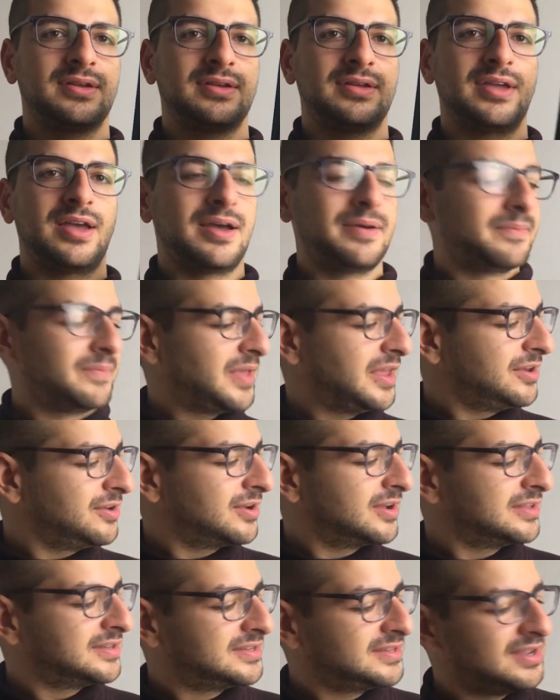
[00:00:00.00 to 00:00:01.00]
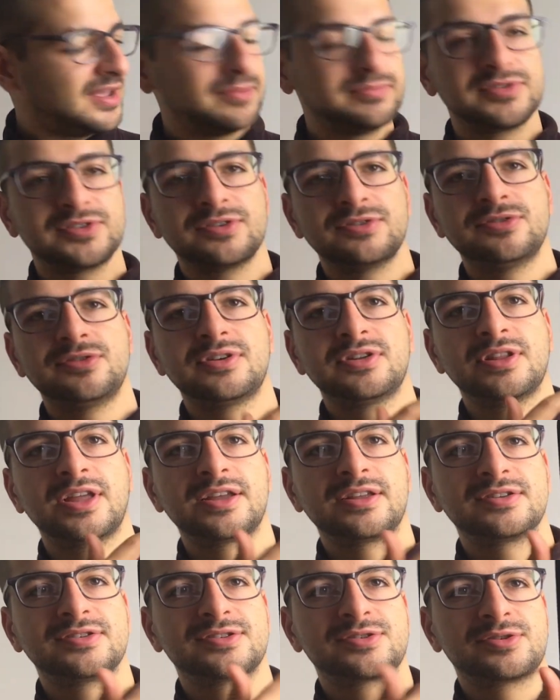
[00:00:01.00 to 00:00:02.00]
Yeah, and you can see I'm still doing
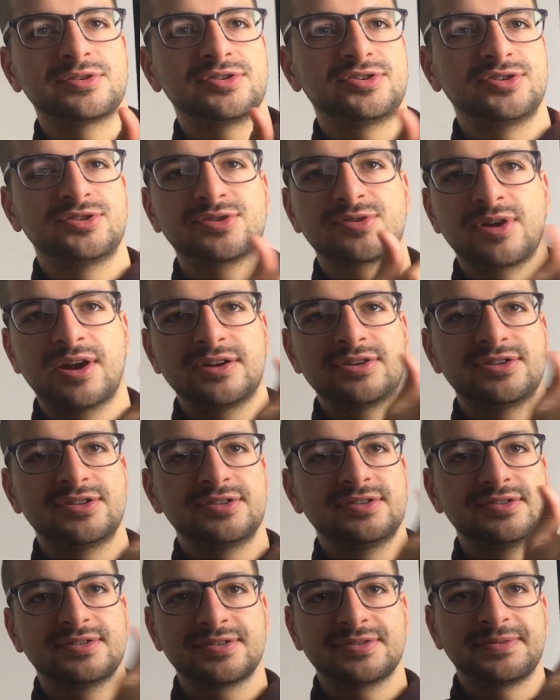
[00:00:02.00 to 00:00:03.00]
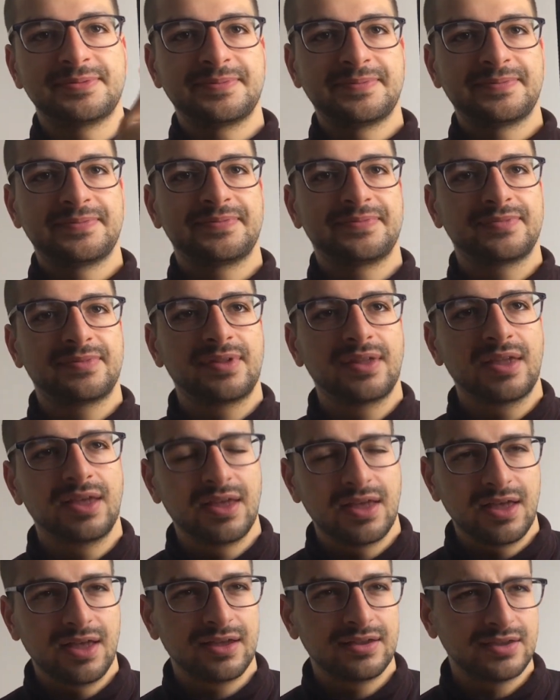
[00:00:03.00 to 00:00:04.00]
like scritchy scratchies.
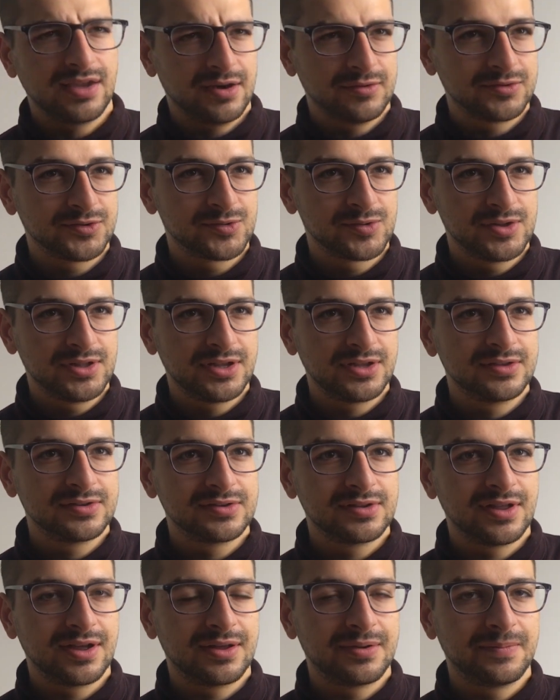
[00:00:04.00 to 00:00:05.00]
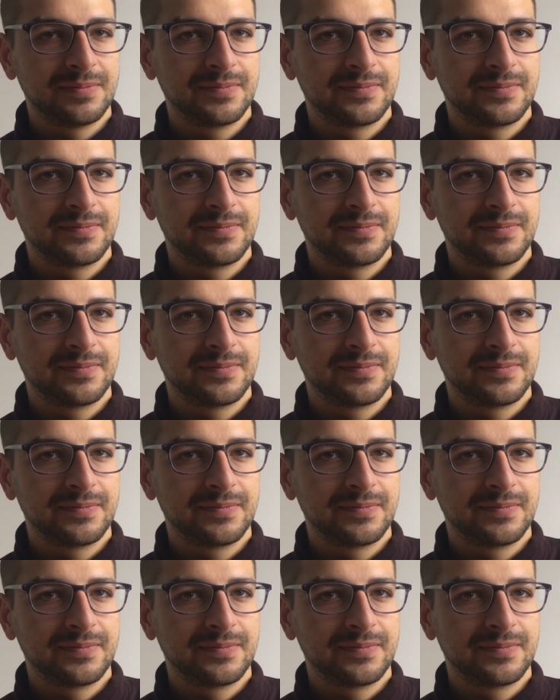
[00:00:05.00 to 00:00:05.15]
Yeah, I was really into that.